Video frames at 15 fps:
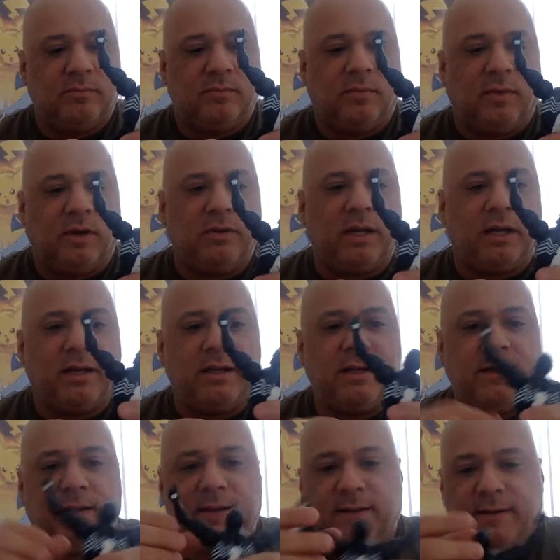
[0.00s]
Okay.
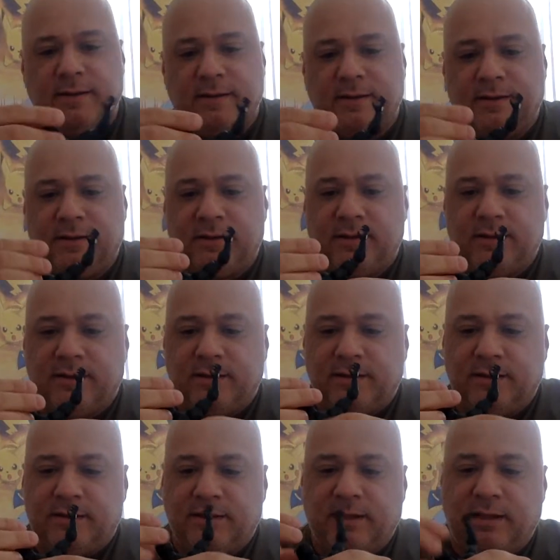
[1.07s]

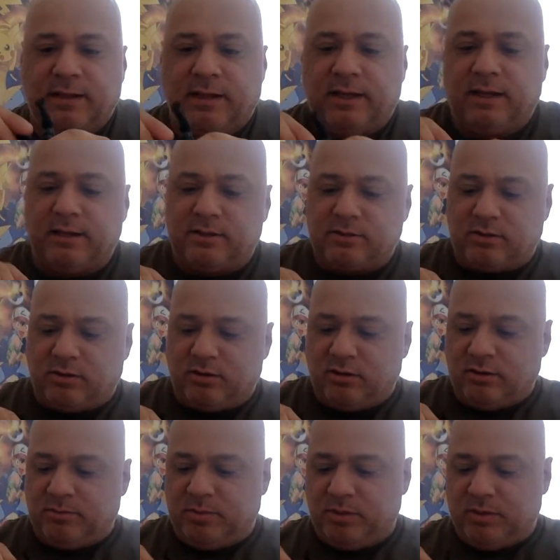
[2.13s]
Then the head sculpt.